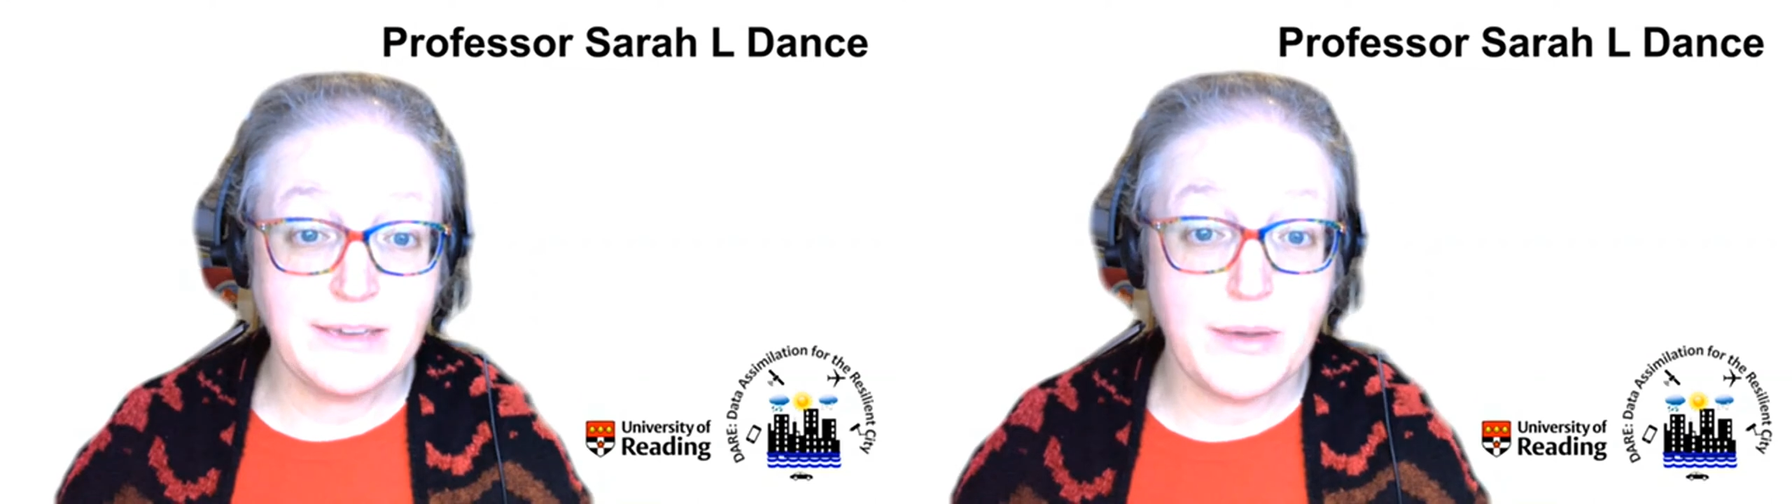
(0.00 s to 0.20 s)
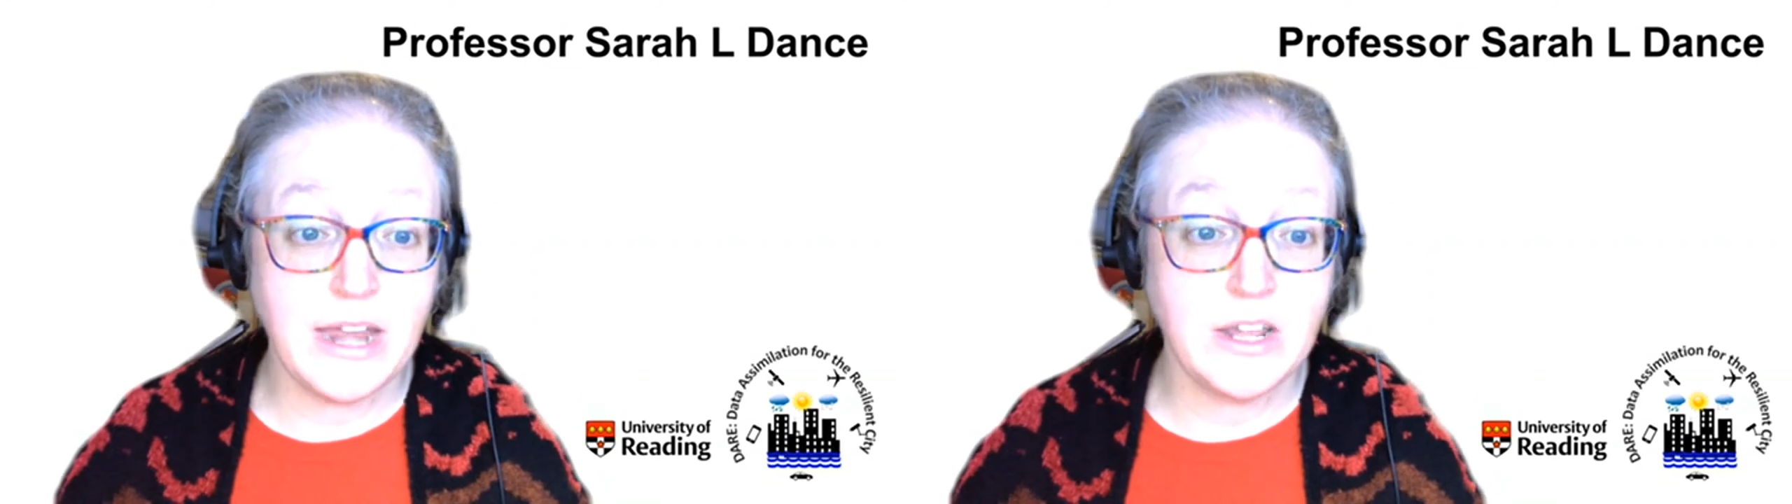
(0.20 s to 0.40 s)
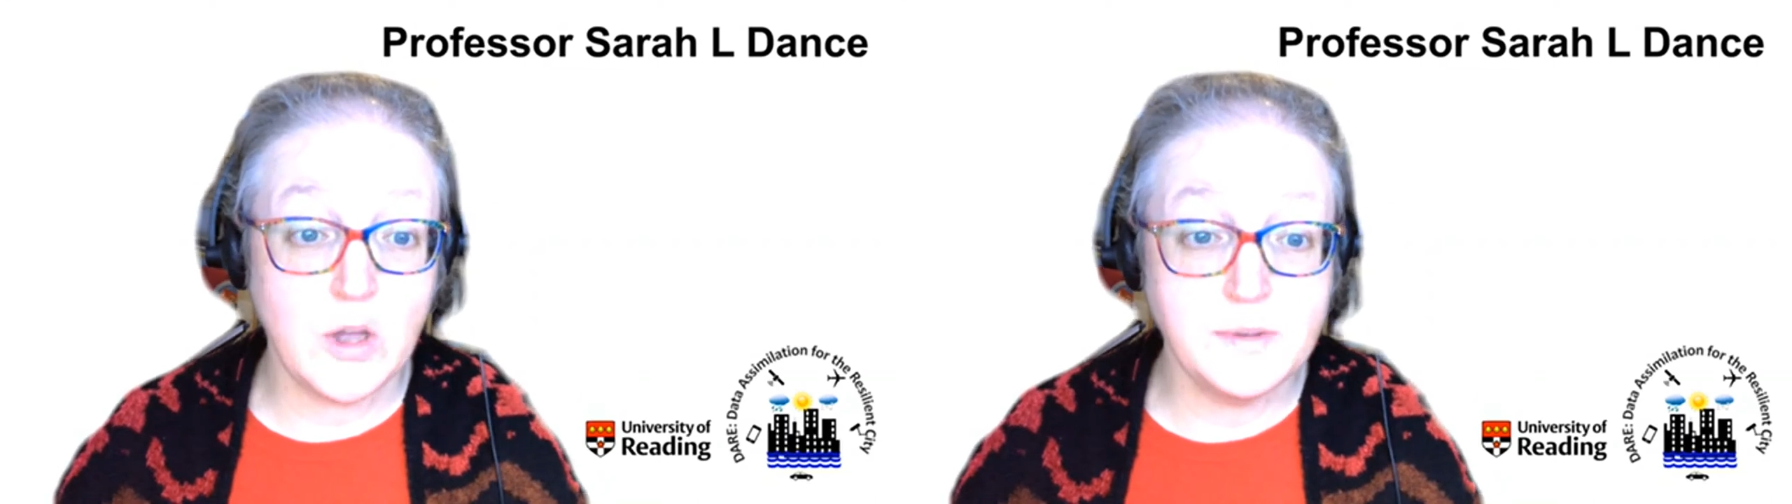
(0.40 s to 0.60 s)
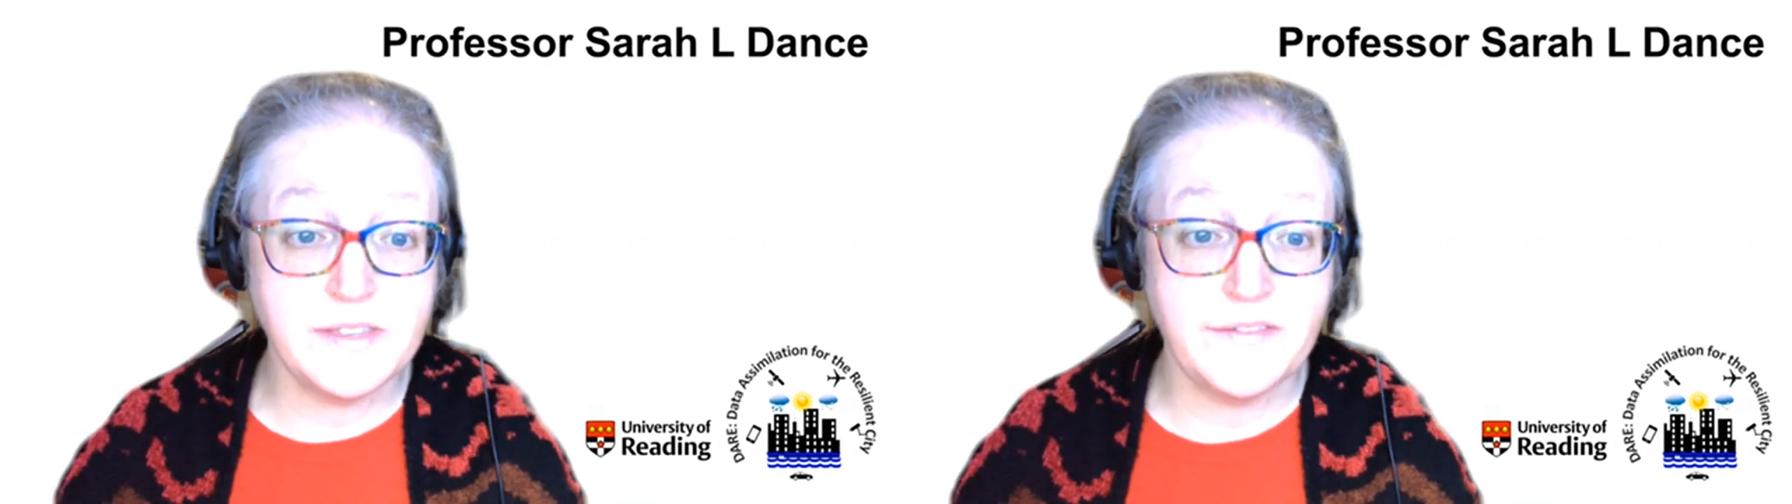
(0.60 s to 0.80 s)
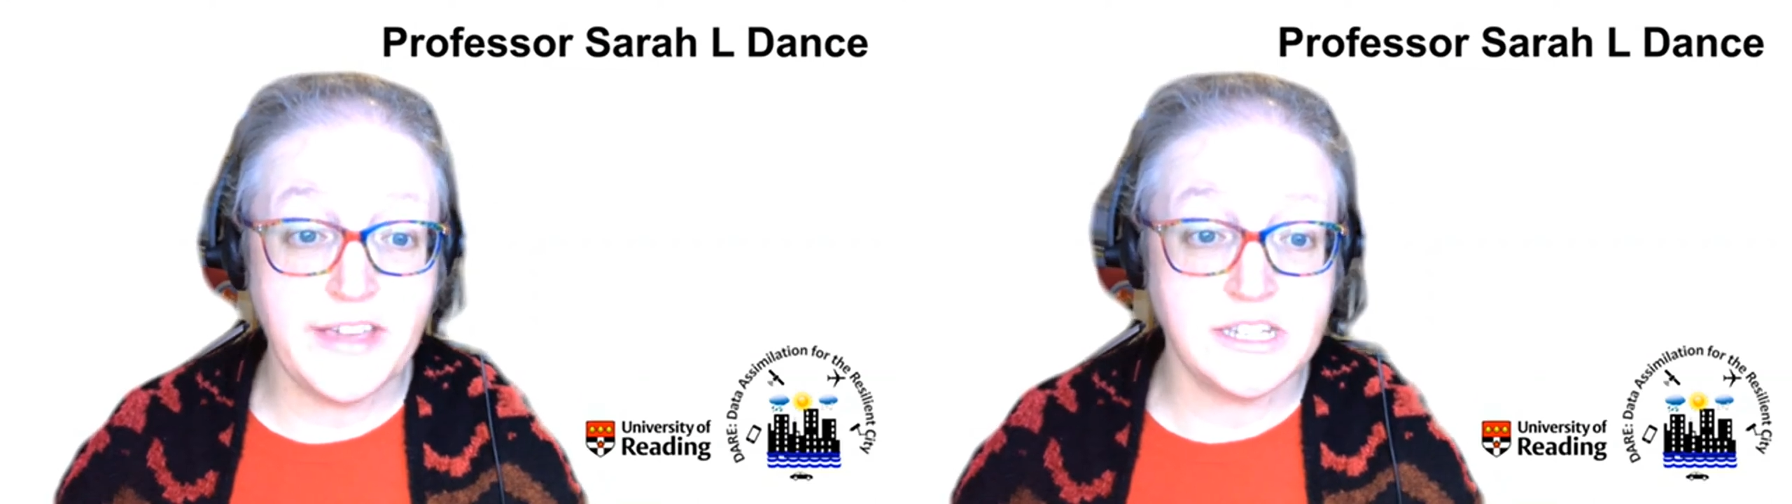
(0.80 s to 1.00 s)
combining
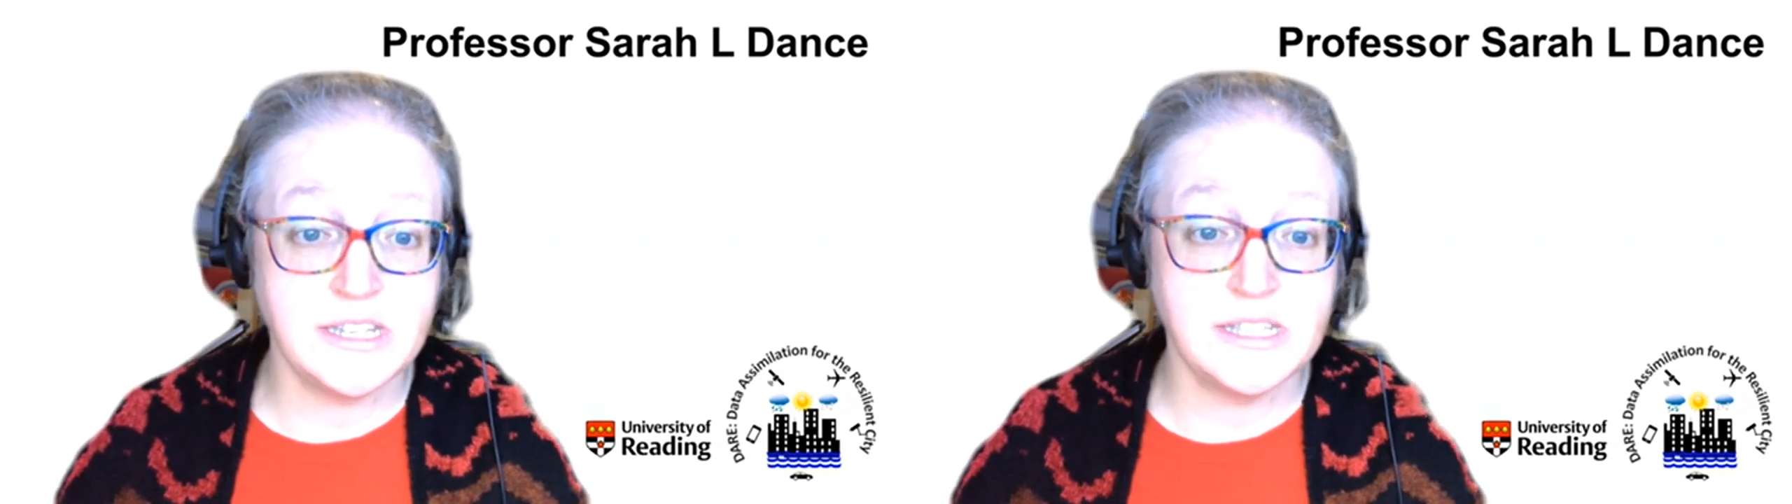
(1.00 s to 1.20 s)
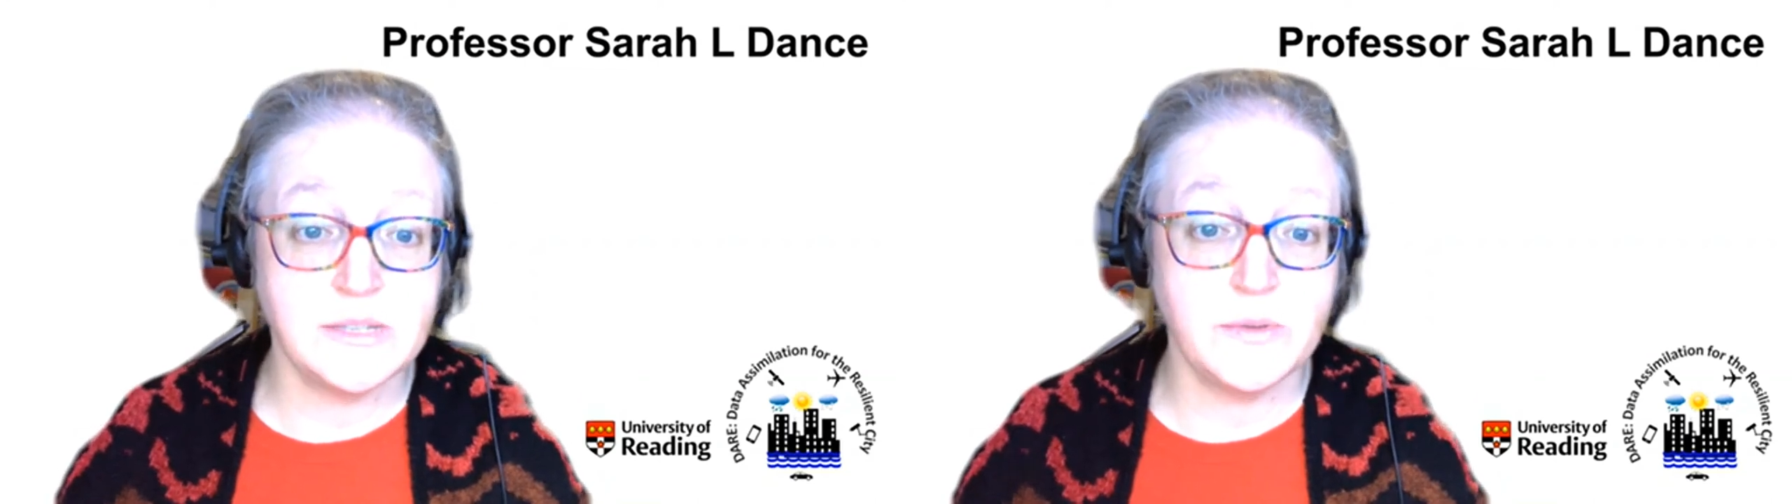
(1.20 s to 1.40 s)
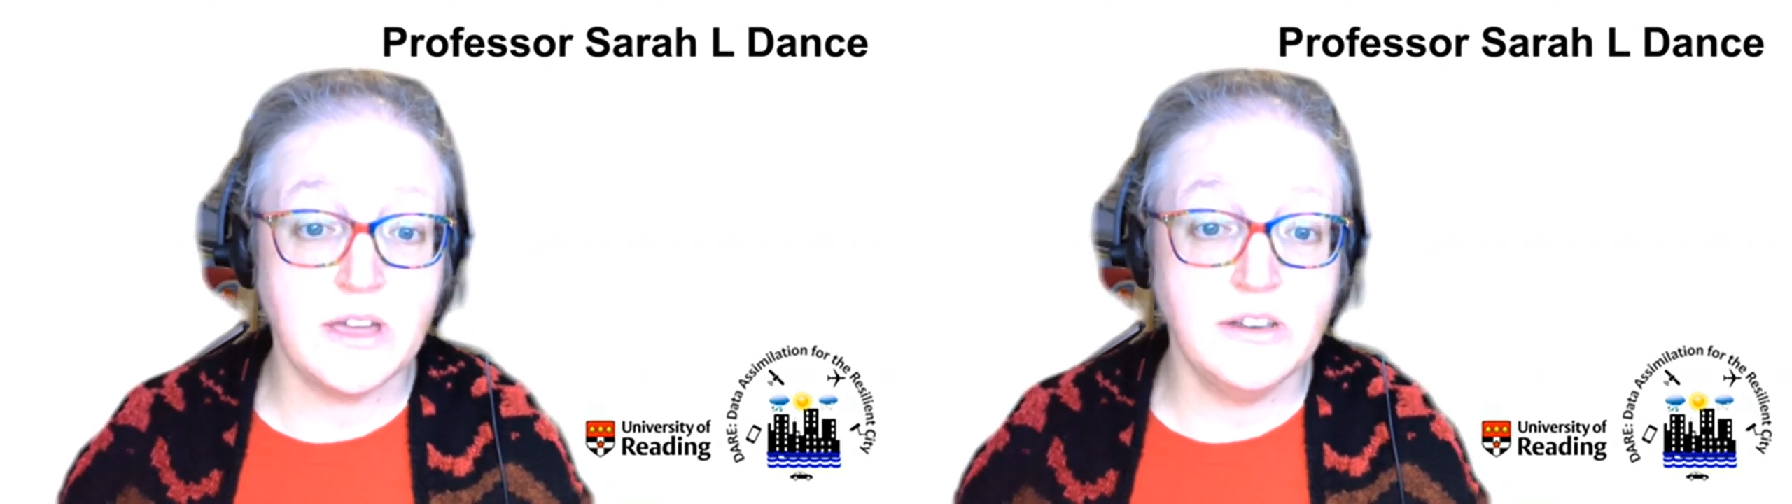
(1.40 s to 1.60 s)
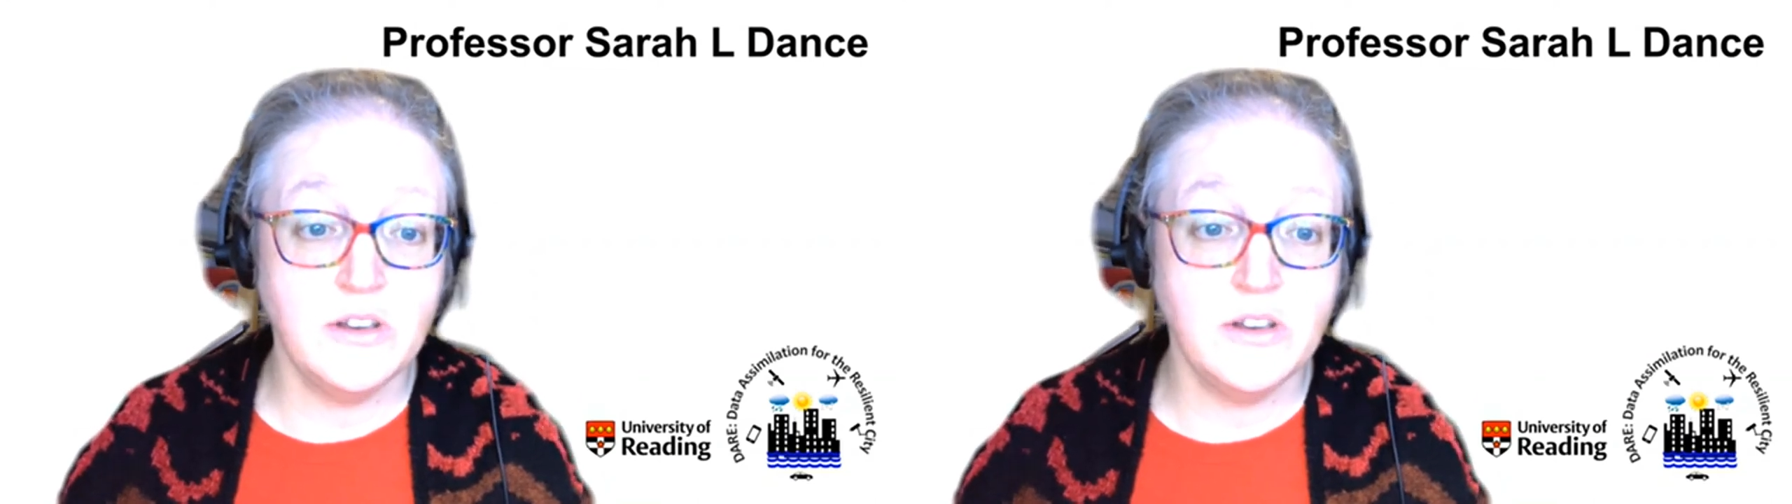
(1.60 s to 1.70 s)
observations with our